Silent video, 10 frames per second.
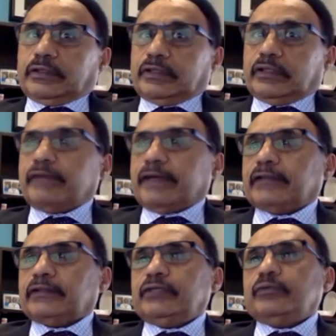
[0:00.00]
the
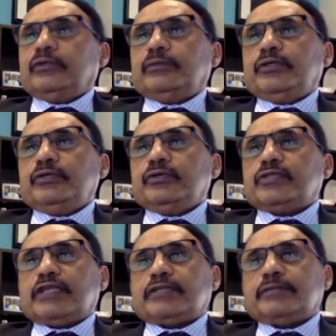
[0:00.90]
faculty, will be used
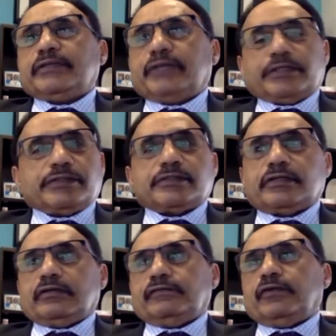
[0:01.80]
as metrics
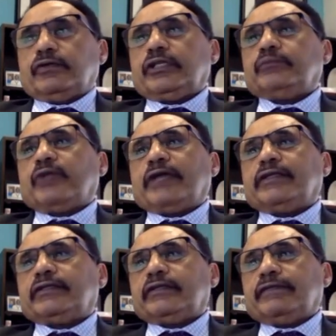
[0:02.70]
for them to
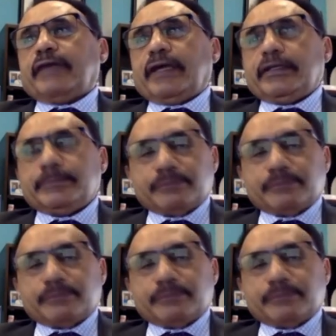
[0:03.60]
identify